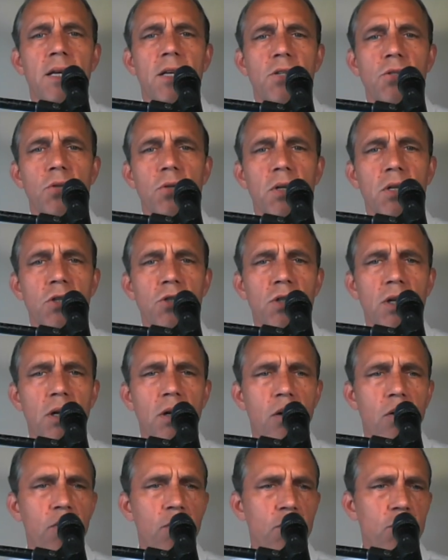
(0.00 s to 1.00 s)
So you can check
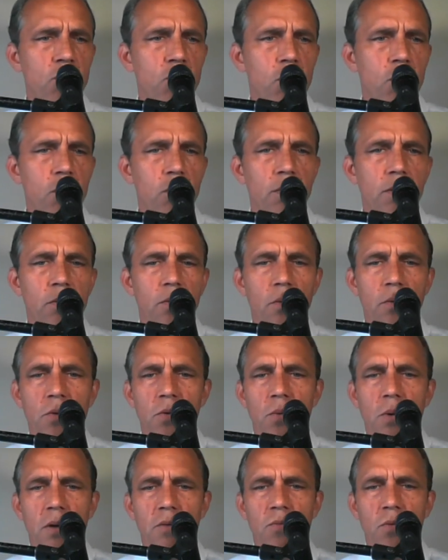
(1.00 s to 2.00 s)
all those world
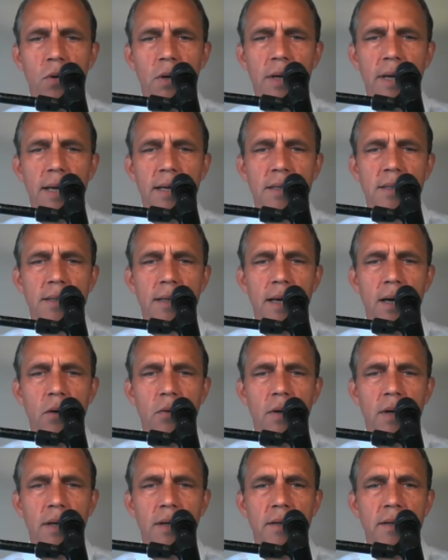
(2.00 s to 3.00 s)
earthquake forecasts
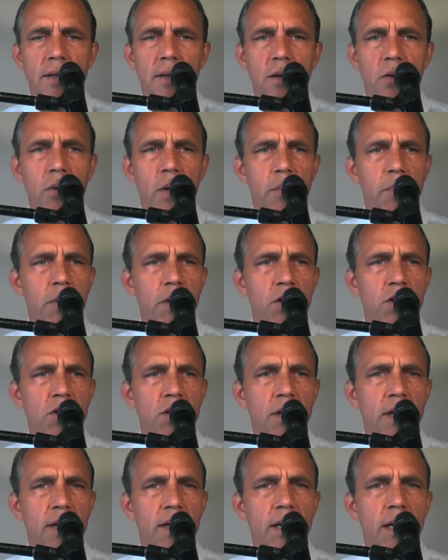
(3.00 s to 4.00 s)
out at uh,
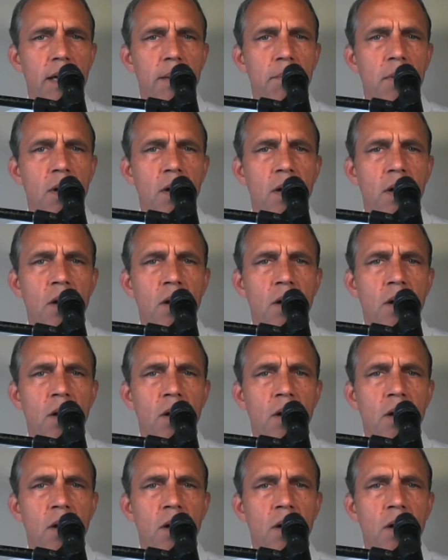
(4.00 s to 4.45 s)
quakeprediction.com.